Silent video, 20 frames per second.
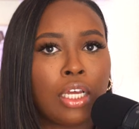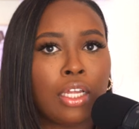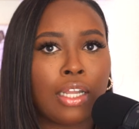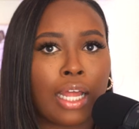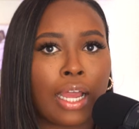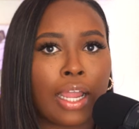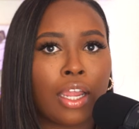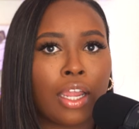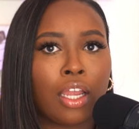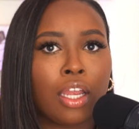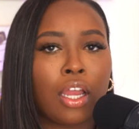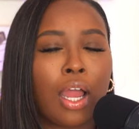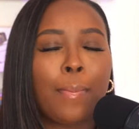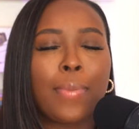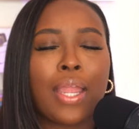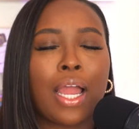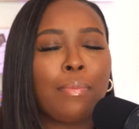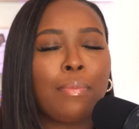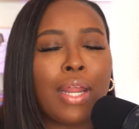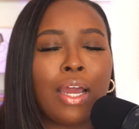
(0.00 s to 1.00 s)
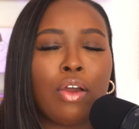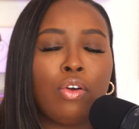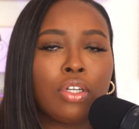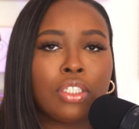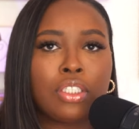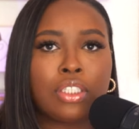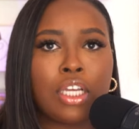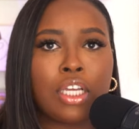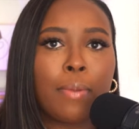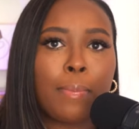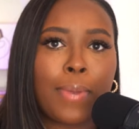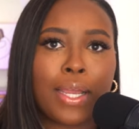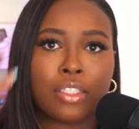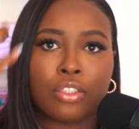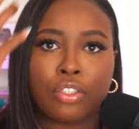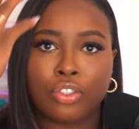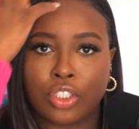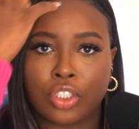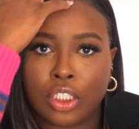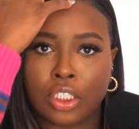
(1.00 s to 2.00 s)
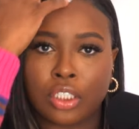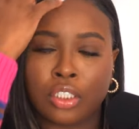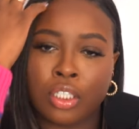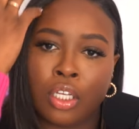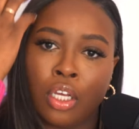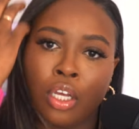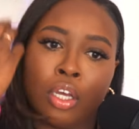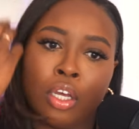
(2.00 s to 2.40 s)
Like, I mean, I'm not on a Stairmaster just